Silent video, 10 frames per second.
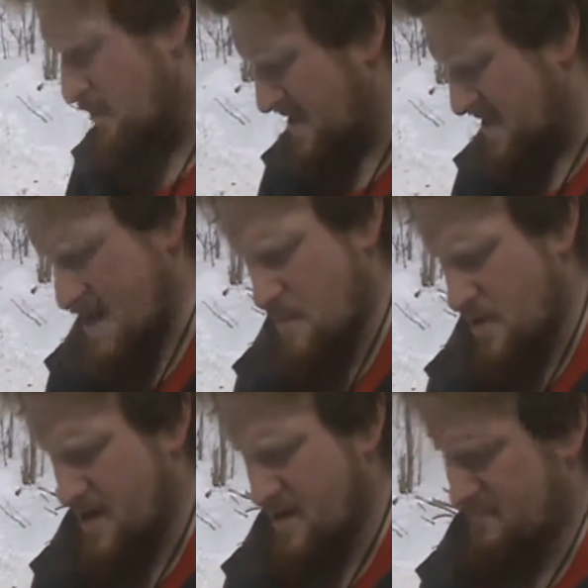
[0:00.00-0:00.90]
bin that I
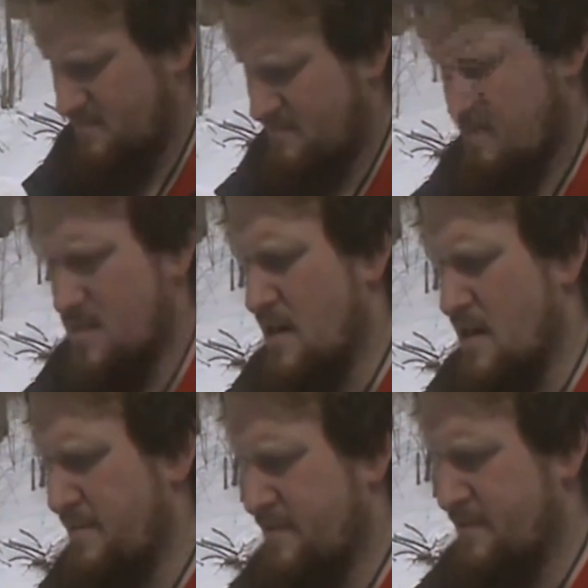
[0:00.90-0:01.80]
bought
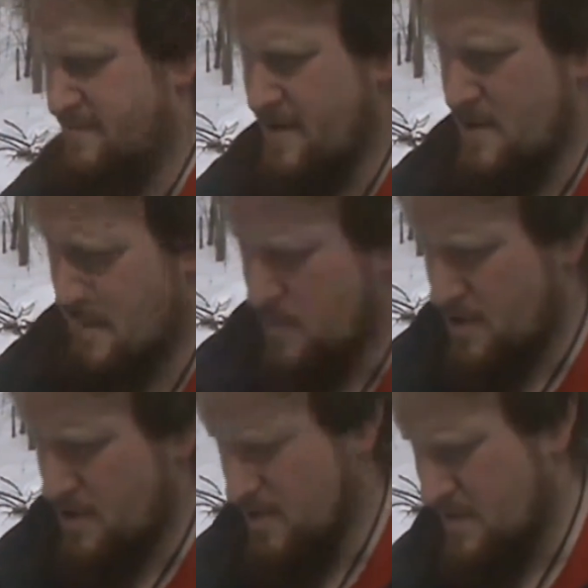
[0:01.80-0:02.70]
off of Facebook
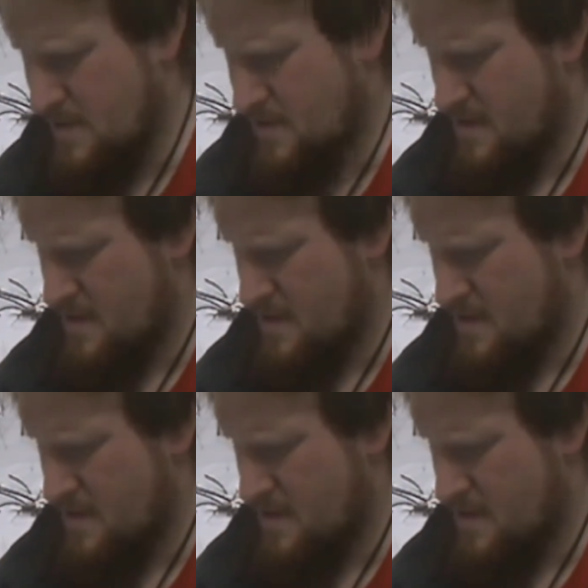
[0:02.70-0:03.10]
Marketplace.